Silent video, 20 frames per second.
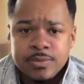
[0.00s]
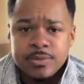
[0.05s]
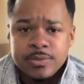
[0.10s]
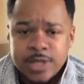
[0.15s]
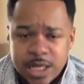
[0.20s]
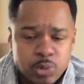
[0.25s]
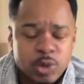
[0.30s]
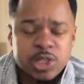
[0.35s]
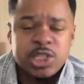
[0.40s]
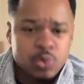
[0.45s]

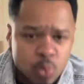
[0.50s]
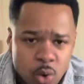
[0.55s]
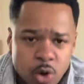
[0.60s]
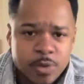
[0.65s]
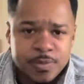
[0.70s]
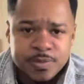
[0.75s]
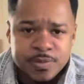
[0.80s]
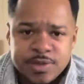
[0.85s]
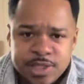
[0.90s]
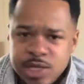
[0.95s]
That's what she
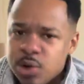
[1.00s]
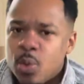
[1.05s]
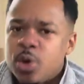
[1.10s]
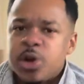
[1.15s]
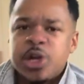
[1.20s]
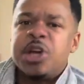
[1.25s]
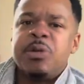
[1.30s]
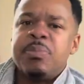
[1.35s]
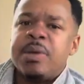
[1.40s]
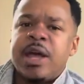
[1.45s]
wants. She don't
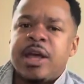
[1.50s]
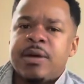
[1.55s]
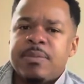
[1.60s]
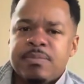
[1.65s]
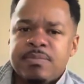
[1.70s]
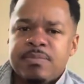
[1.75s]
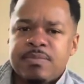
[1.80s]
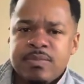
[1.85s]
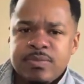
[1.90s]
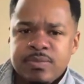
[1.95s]
want a good man.
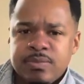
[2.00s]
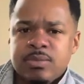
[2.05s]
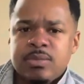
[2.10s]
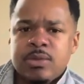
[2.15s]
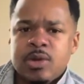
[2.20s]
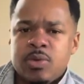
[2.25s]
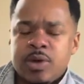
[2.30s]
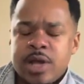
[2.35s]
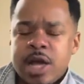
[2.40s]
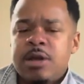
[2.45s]

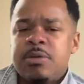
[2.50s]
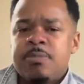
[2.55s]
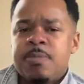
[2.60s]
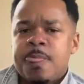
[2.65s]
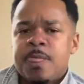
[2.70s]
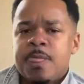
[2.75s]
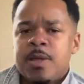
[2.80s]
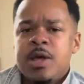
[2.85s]
Okay?